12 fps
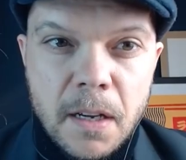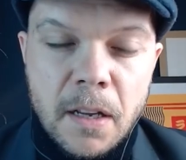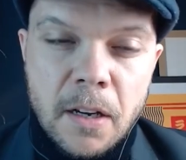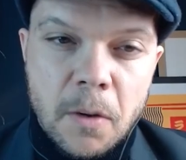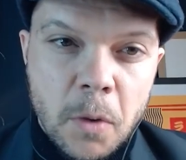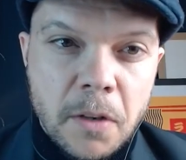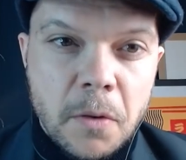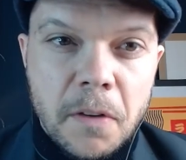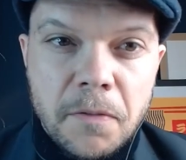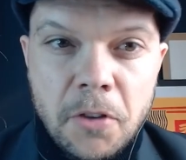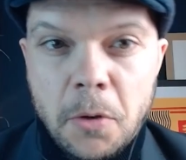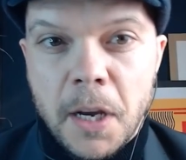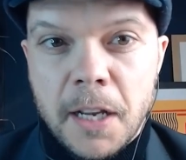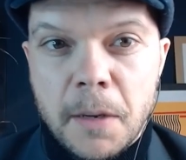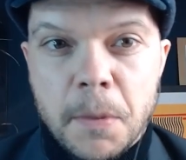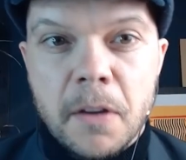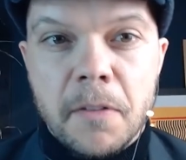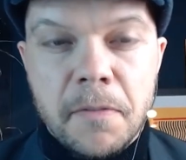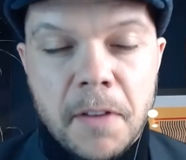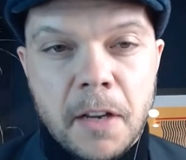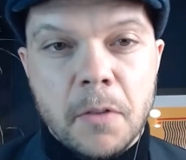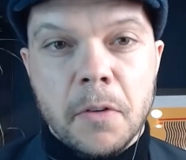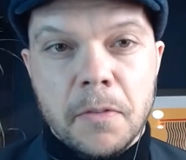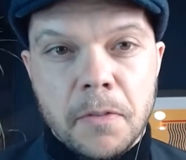and I wonder if you had a bit of
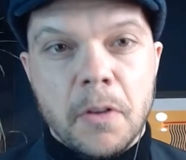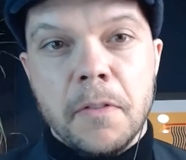fear of of